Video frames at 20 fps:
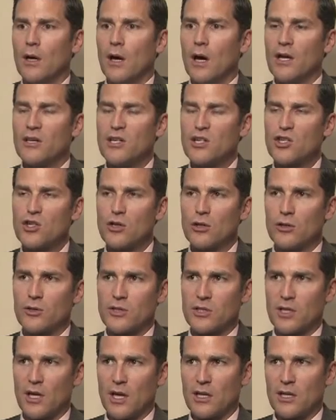Additional
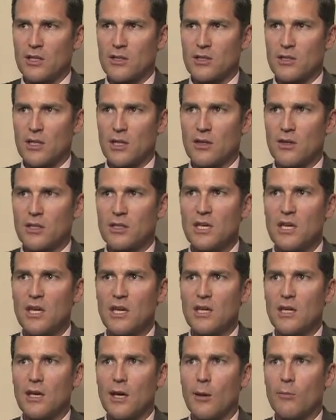studies in the
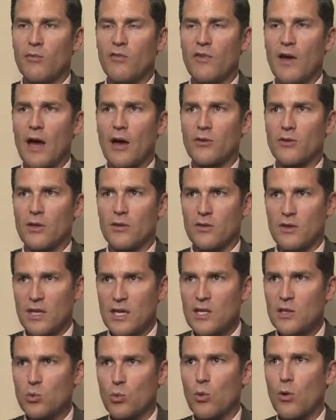TEM found that
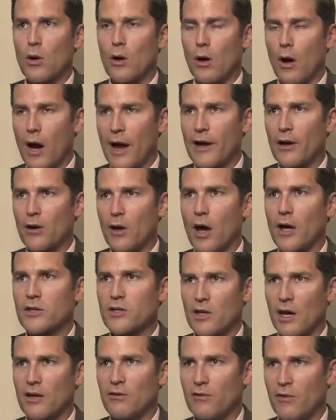these were iron
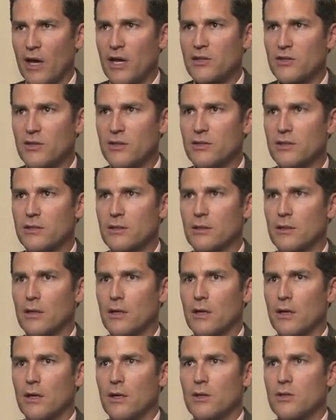oxide phases.
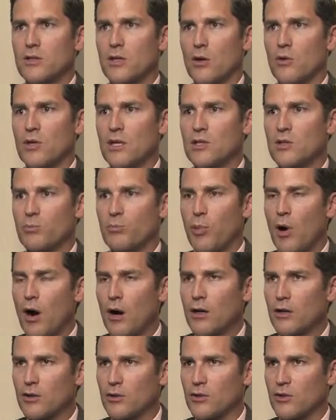So these
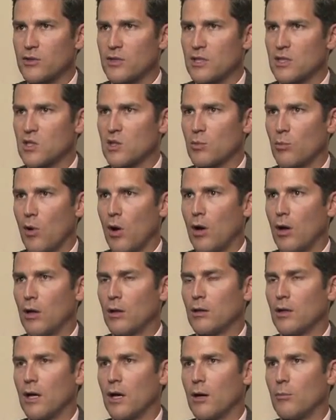particles, these
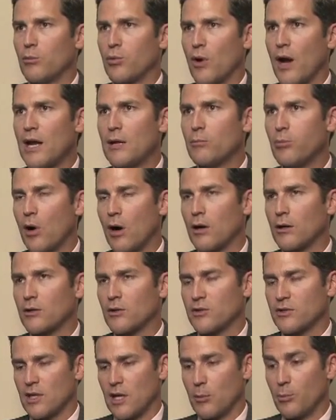small bright
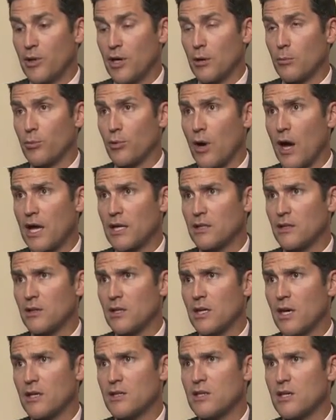particles, they appear bright in
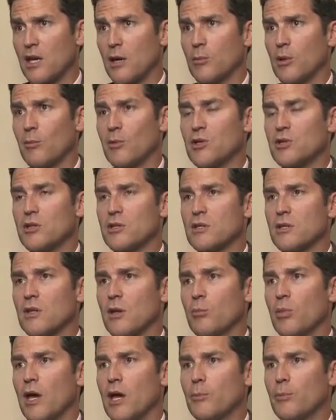the SEM images in
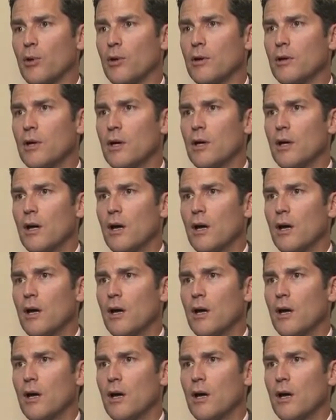the paper.